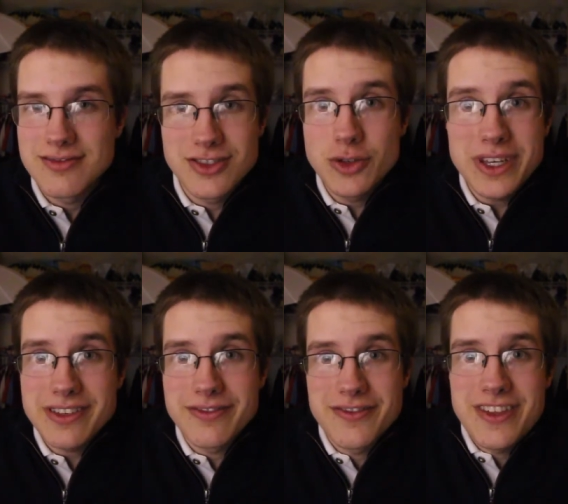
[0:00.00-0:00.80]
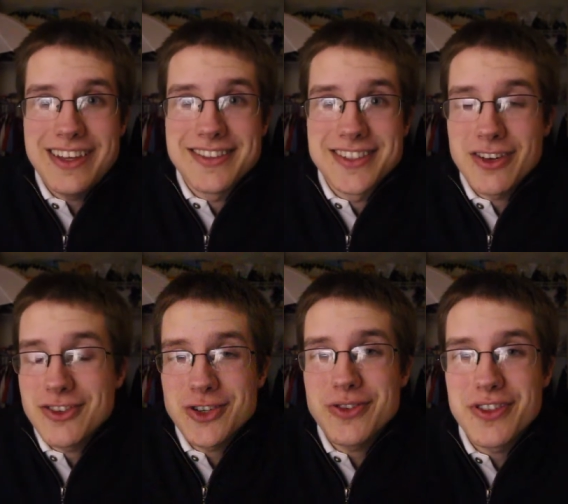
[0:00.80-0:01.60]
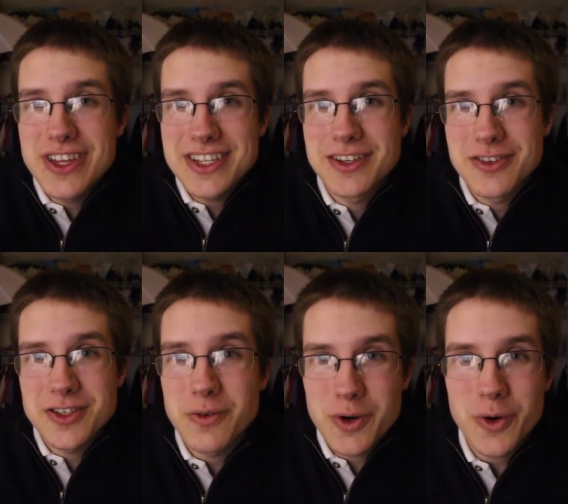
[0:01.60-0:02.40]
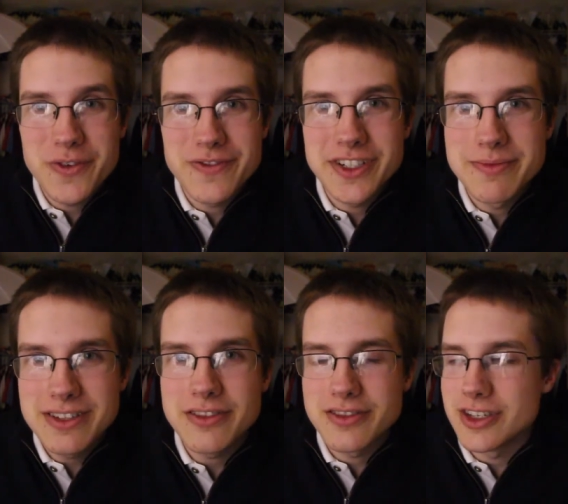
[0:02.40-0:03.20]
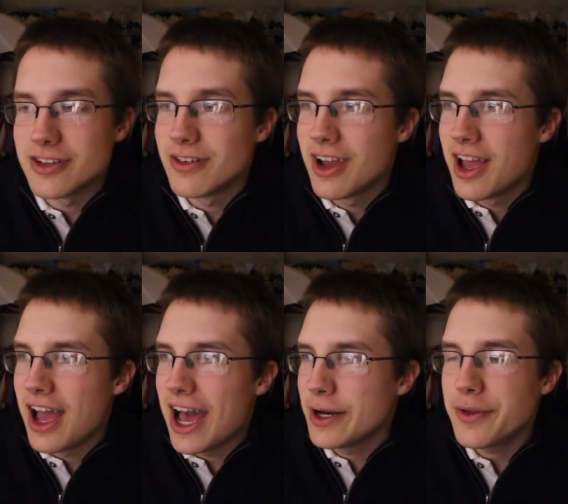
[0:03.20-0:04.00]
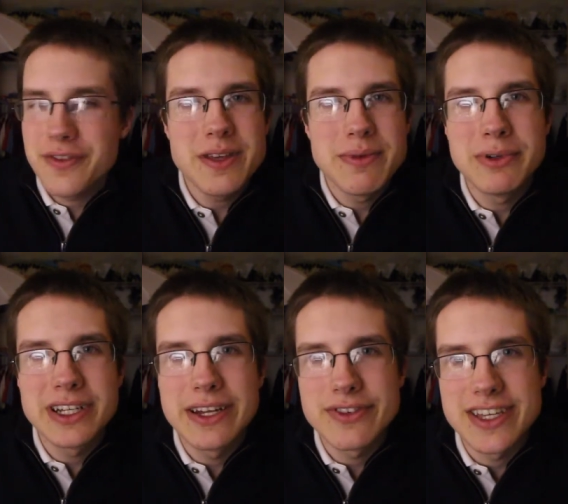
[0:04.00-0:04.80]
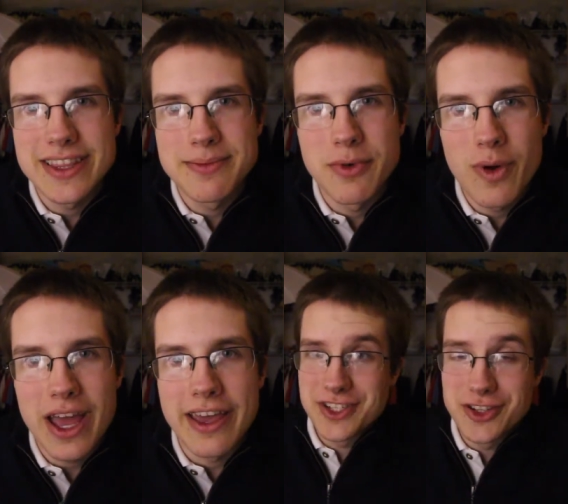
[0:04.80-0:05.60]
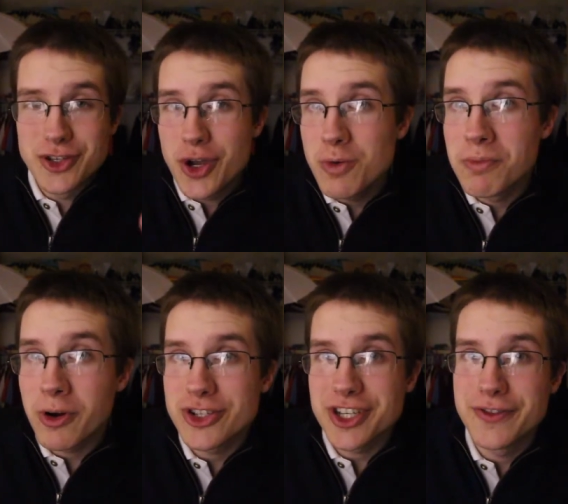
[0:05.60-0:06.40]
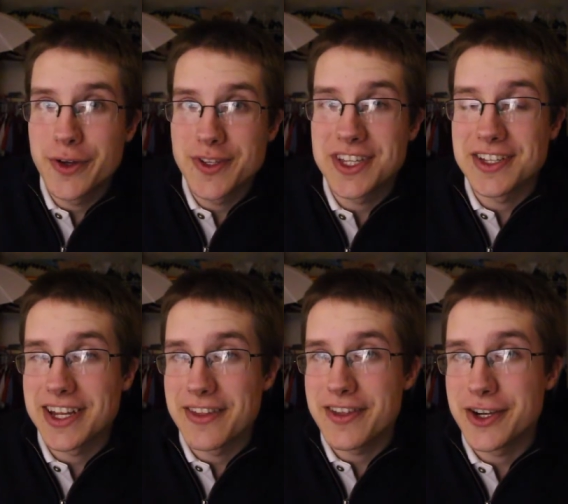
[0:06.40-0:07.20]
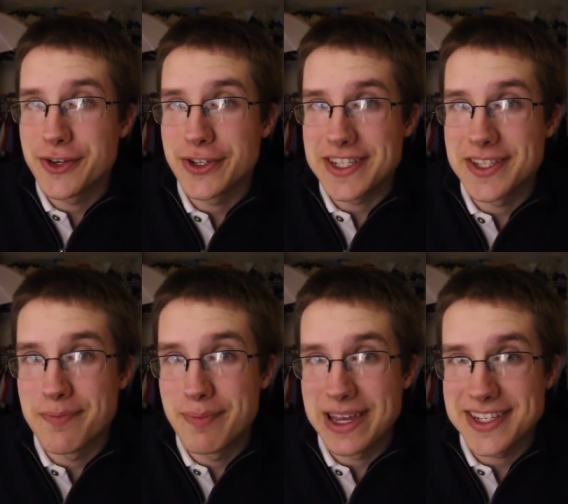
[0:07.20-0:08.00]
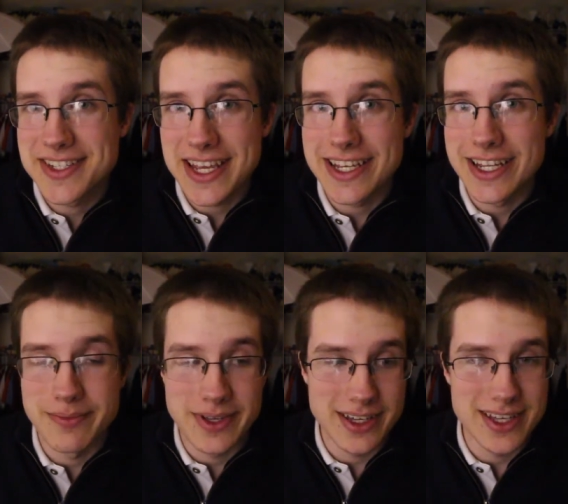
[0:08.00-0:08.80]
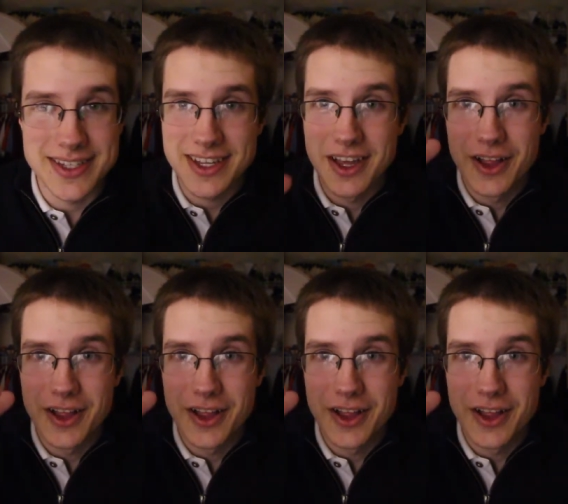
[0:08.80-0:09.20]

doing things. There are certain things that are so core and fundamental to you, I don't think people can ever take them away. It's the two merging of those things that I think creates the best state in me, is